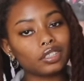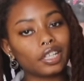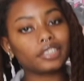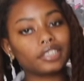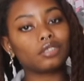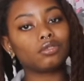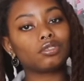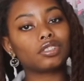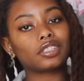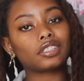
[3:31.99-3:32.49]

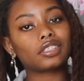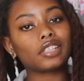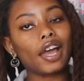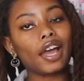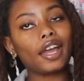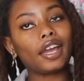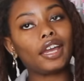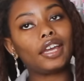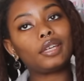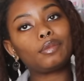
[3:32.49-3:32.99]
Like,
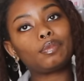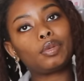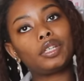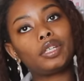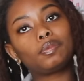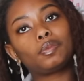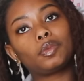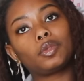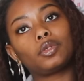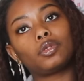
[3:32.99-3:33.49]
I hate
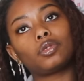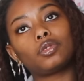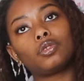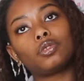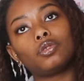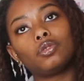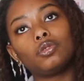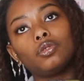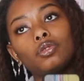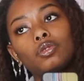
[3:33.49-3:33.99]
people
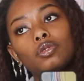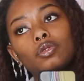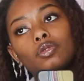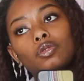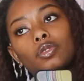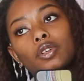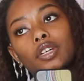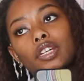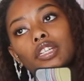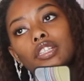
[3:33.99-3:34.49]

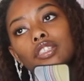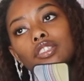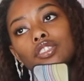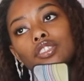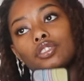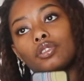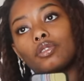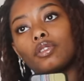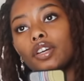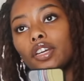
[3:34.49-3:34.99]
who
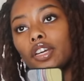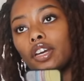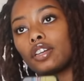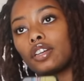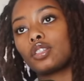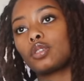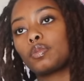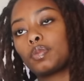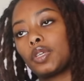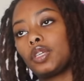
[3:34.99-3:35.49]
enjoy
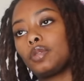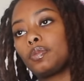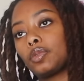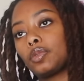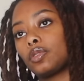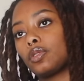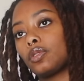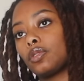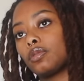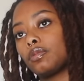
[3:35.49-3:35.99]
other
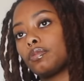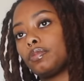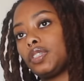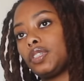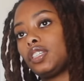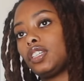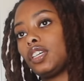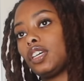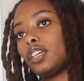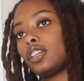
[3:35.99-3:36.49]
people
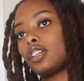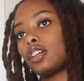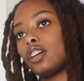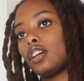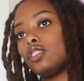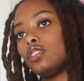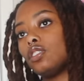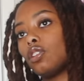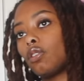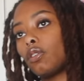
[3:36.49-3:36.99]
being
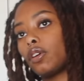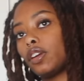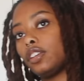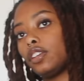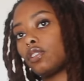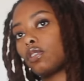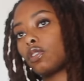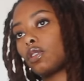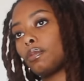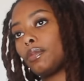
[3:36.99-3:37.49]

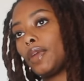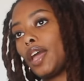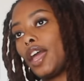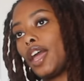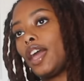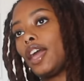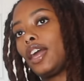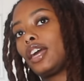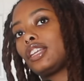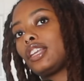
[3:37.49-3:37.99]
annoyed or
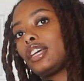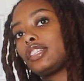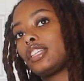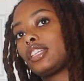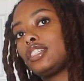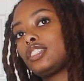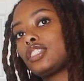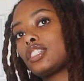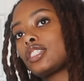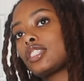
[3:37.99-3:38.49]
mad. Like,
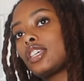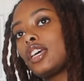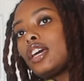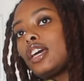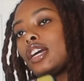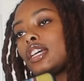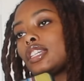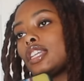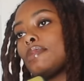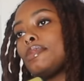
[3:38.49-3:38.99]
they
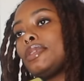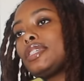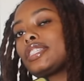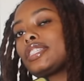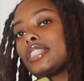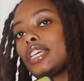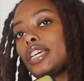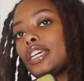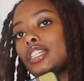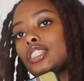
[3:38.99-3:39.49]
be
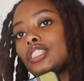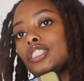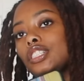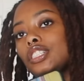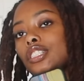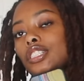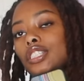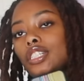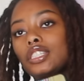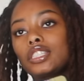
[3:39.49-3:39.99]
saying
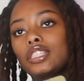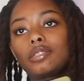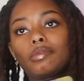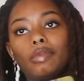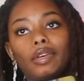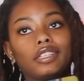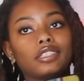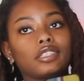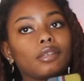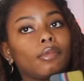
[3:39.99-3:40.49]
shit just to
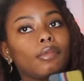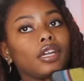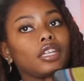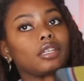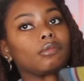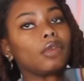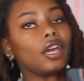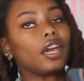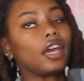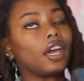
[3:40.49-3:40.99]
make
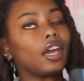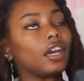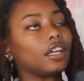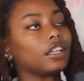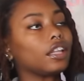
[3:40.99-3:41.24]
somebody mad.